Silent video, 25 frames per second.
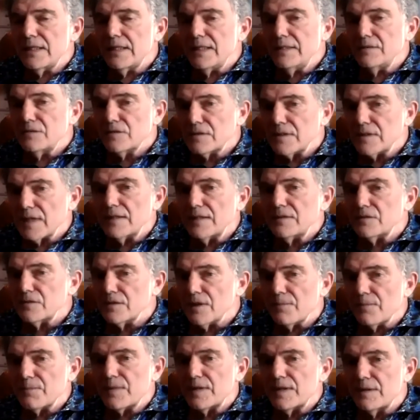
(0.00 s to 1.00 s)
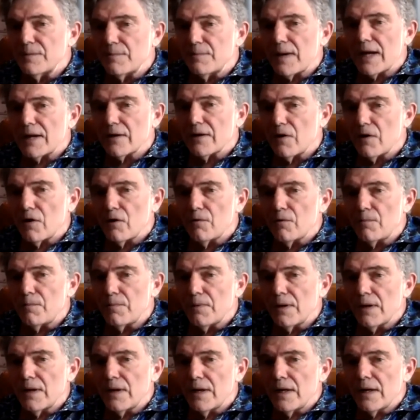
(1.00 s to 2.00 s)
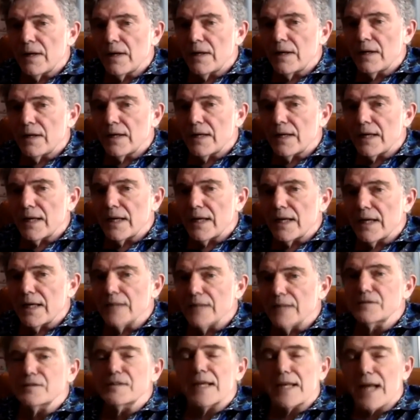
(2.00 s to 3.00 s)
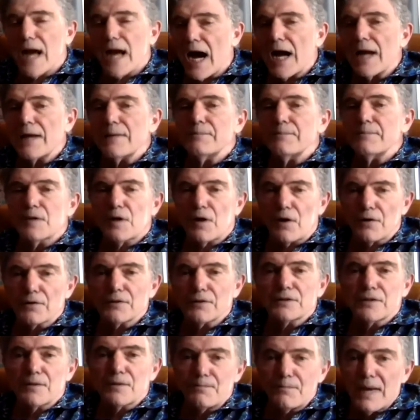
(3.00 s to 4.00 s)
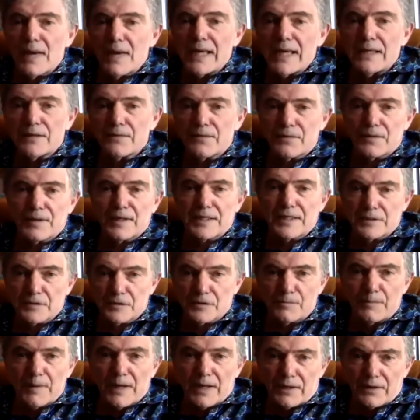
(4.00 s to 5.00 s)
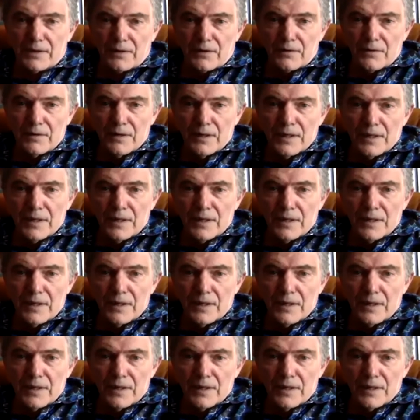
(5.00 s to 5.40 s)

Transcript: say something about hope, it's that I'm going to make things better.